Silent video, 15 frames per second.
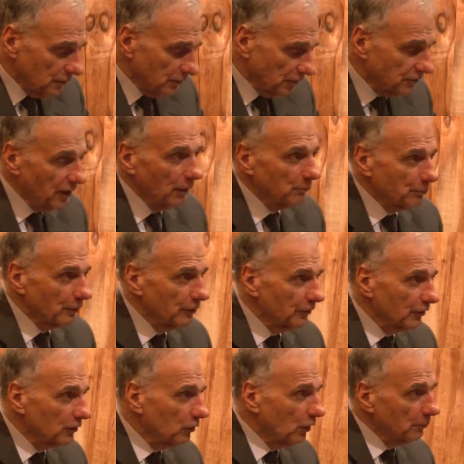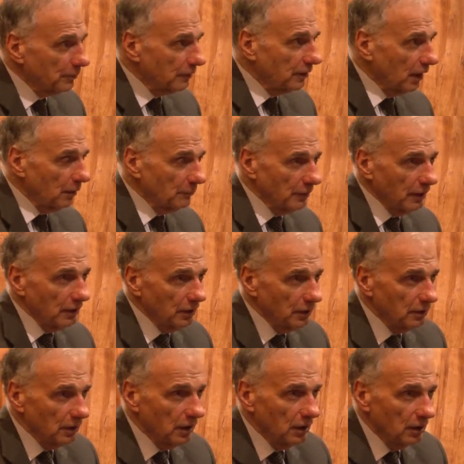to temper the
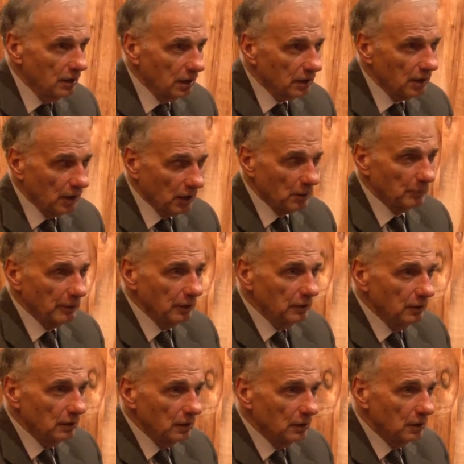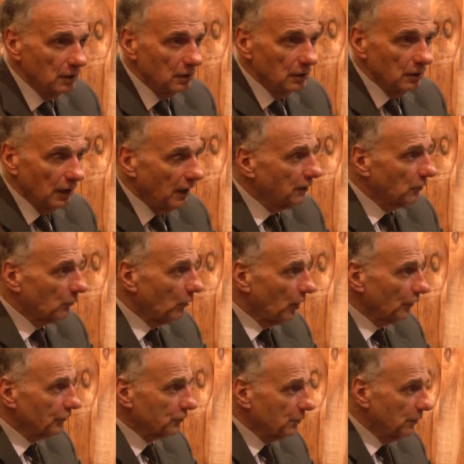corporate-dominated economy, and the
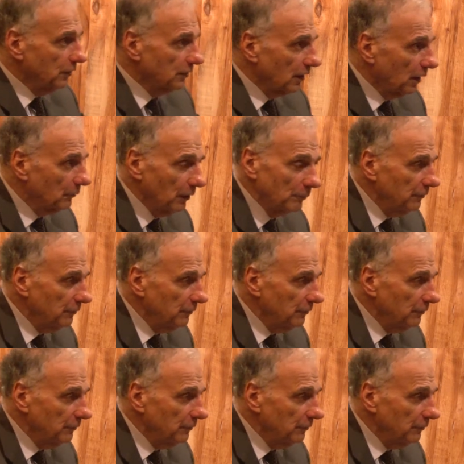Wall Street down.